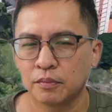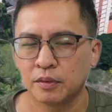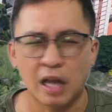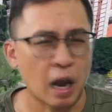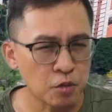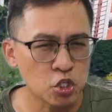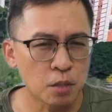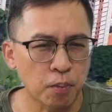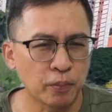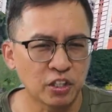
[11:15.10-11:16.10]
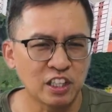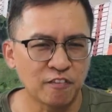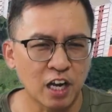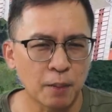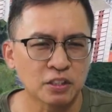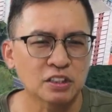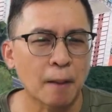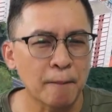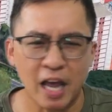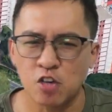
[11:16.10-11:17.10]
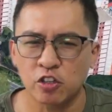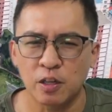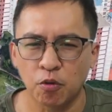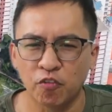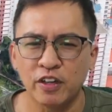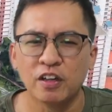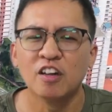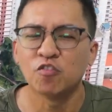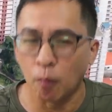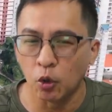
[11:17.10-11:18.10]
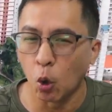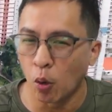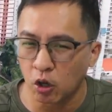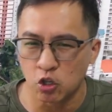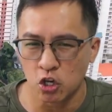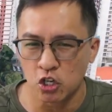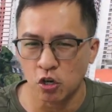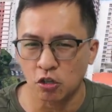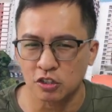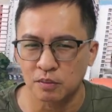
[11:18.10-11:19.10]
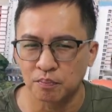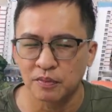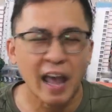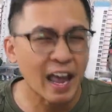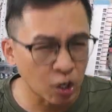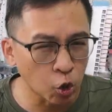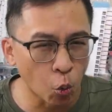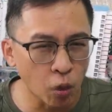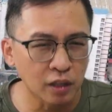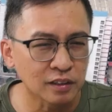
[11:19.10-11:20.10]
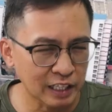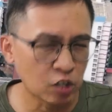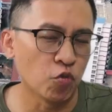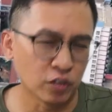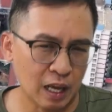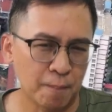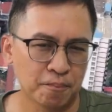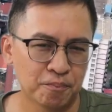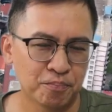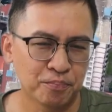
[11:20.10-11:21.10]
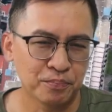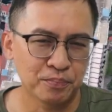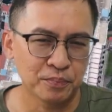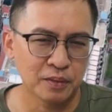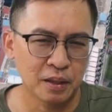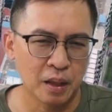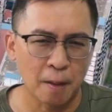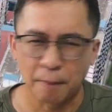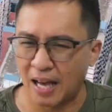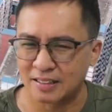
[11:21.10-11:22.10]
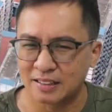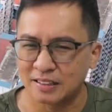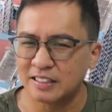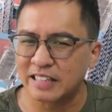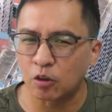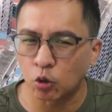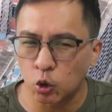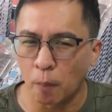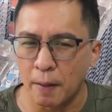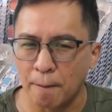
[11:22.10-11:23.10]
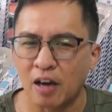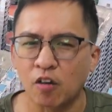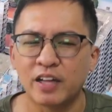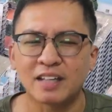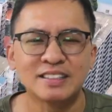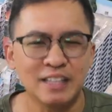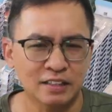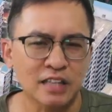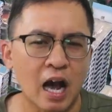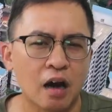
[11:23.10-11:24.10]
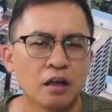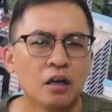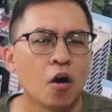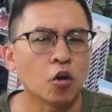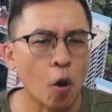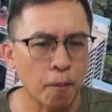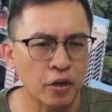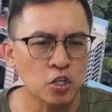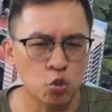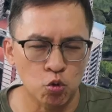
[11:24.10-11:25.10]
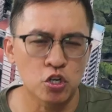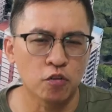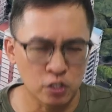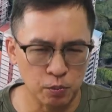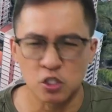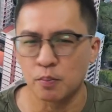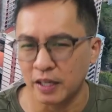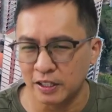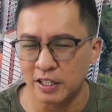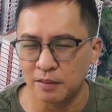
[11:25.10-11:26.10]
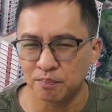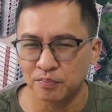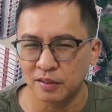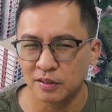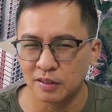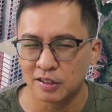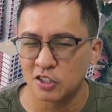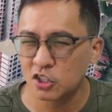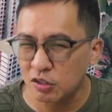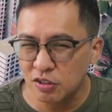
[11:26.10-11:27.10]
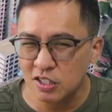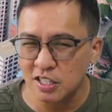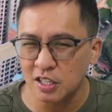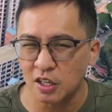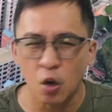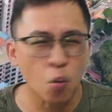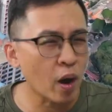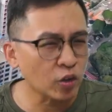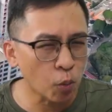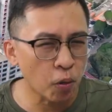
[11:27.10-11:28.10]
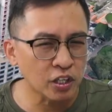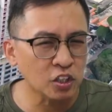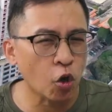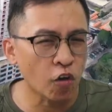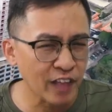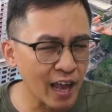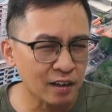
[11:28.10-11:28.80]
I'm sure property developers can make attractive profit from lower construction costs and lower turnover time. Plus, this can also be part of their CSR or corporate social responsibility. Seriously, why nobody thought of that?